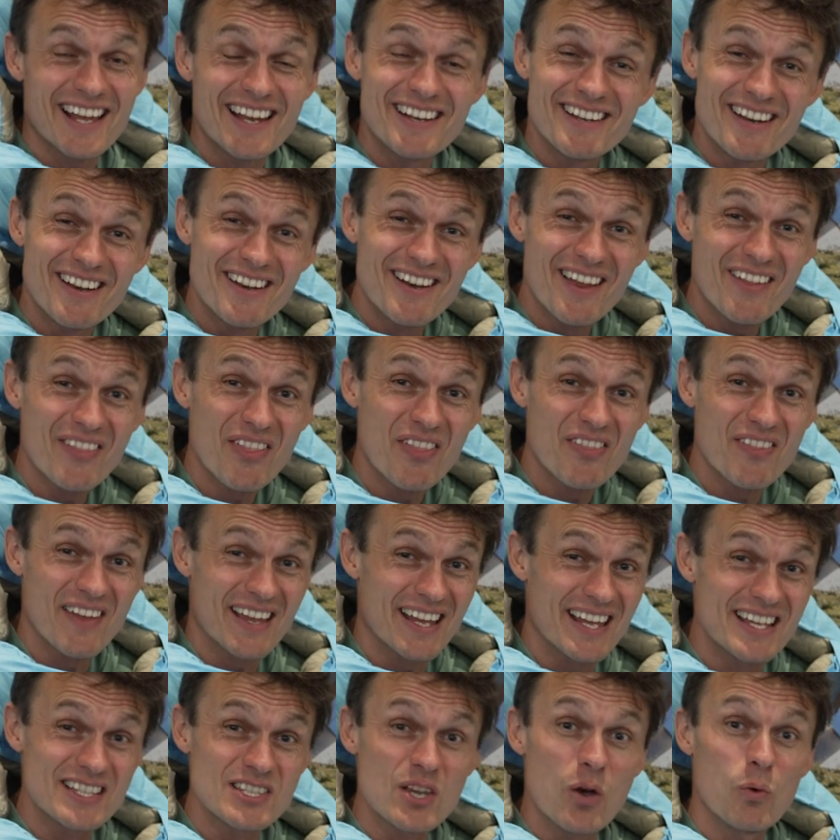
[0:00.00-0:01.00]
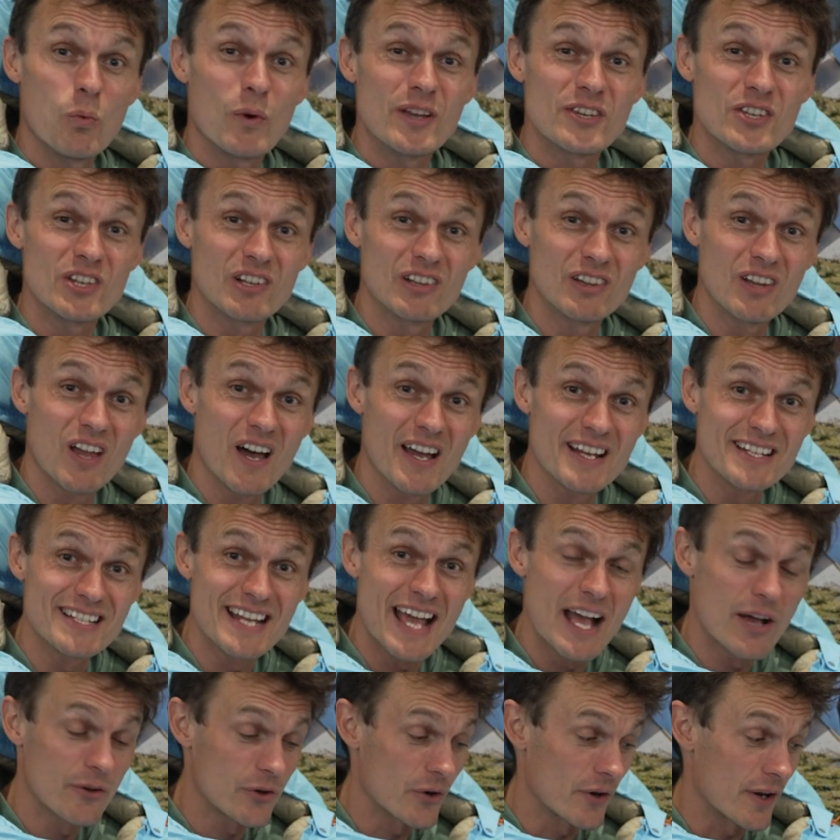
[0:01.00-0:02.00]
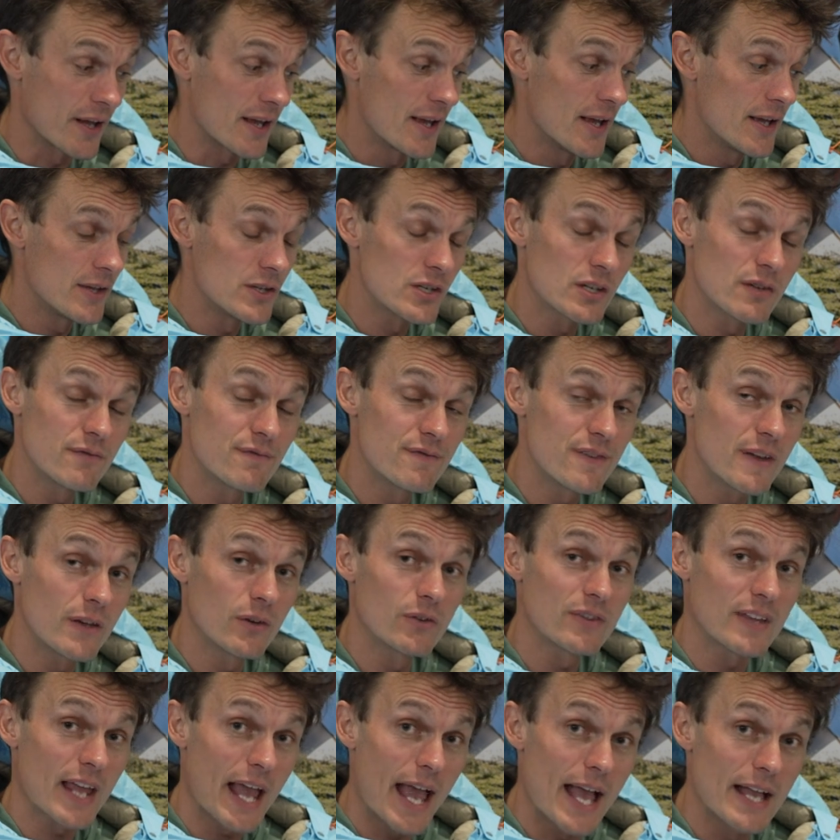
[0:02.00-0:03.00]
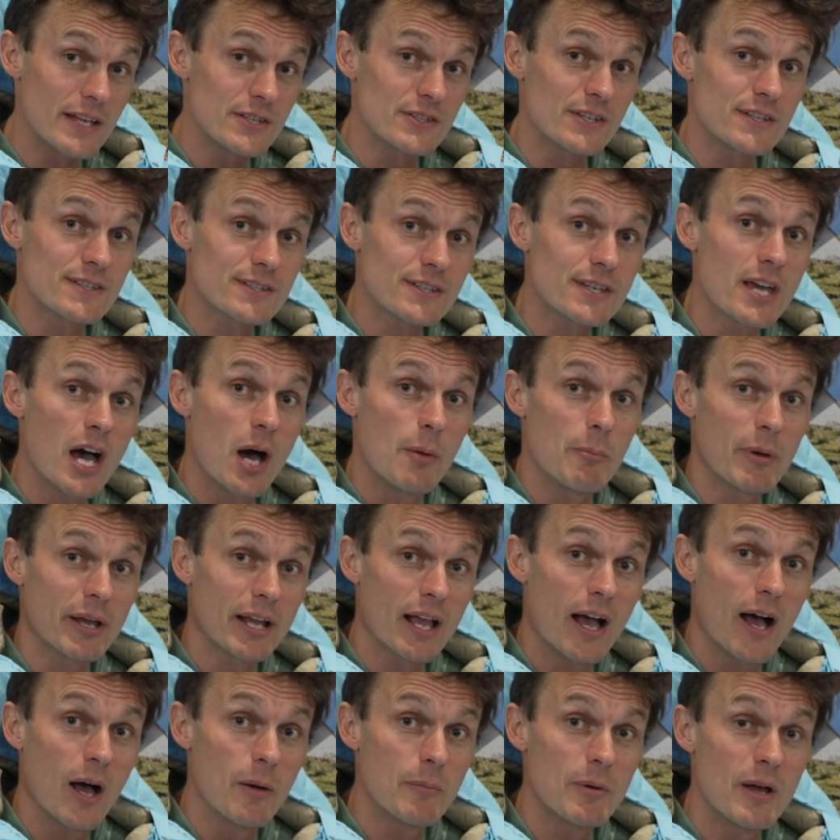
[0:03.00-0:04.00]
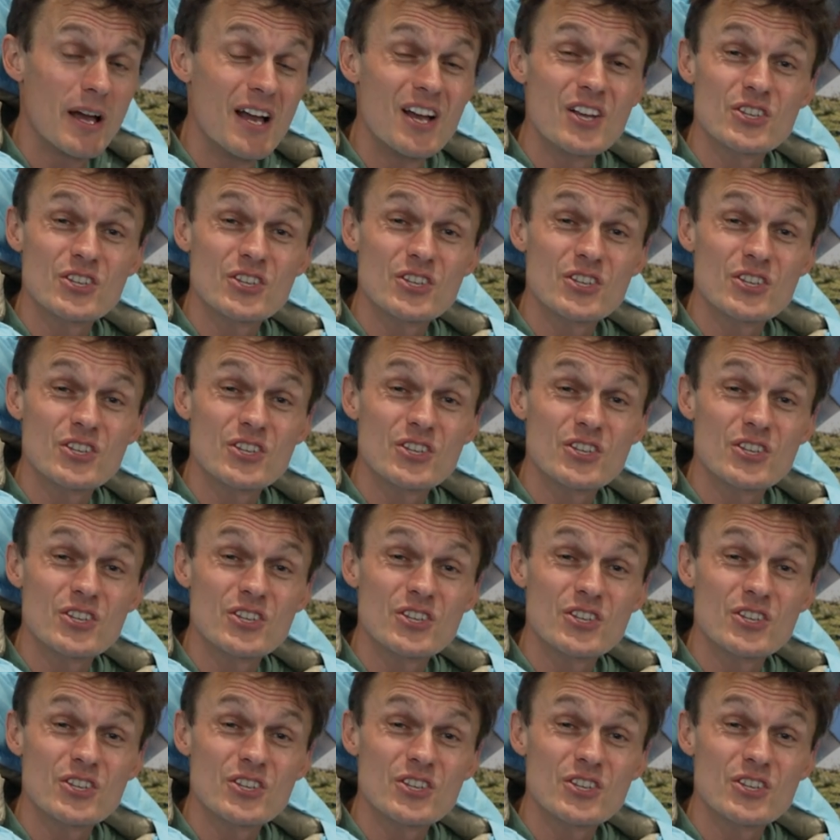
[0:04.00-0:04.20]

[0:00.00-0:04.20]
And another thing is, when you lie down on it, you can feel the edges coming up.